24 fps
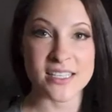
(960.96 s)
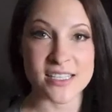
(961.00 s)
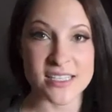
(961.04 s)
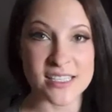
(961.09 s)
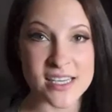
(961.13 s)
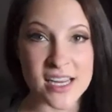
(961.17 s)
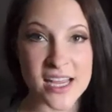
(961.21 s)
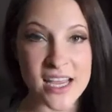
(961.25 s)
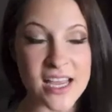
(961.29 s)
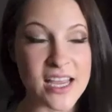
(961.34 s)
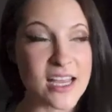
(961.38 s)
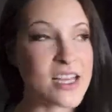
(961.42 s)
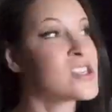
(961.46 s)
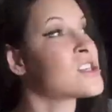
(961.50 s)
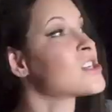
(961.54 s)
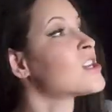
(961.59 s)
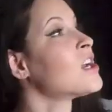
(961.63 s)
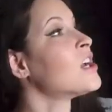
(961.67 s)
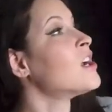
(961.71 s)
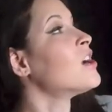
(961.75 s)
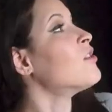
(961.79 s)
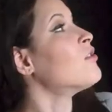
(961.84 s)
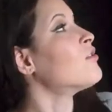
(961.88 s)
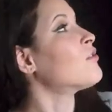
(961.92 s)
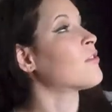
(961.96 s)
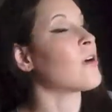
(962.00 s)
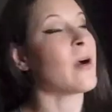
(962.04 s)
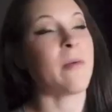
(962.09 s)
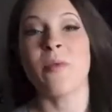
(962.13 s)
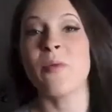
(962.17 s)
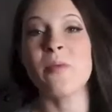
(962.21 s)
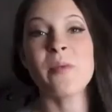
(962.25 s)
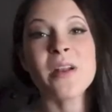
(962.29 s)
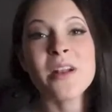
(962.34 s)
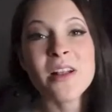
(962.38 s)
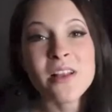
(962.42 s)
stage from
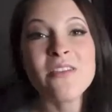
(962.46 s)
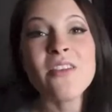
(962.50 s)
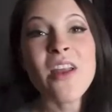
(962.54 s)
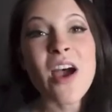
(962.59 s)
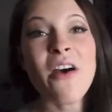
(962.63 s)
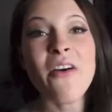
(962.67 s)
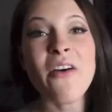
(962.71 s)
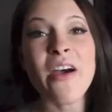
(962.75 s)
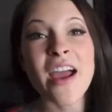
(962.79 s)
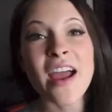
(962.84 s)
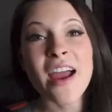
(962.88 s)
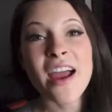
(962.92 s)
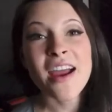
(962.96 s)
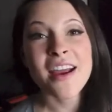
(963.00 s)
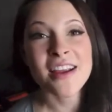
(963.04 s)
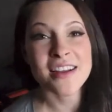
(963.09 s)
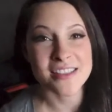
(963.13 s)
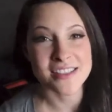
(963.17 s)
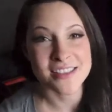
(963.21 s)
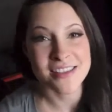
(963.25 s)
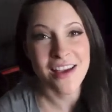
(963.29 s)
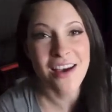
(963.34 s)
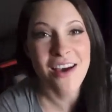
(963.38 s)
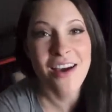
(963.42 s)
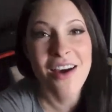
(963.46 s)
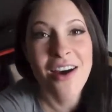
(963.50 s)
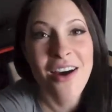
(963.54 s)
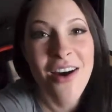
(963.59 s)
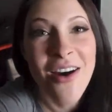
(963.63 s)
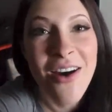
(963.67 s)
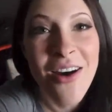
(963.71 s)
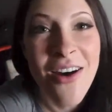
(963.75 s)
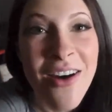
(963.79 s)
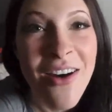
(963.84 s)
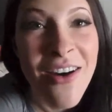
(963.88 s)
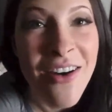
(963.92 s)
the middle of nowhere.
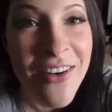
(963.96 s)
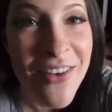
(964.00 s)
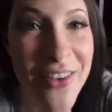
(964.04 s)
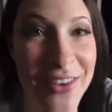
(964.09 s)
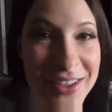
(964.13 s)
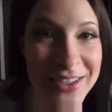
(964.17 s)
So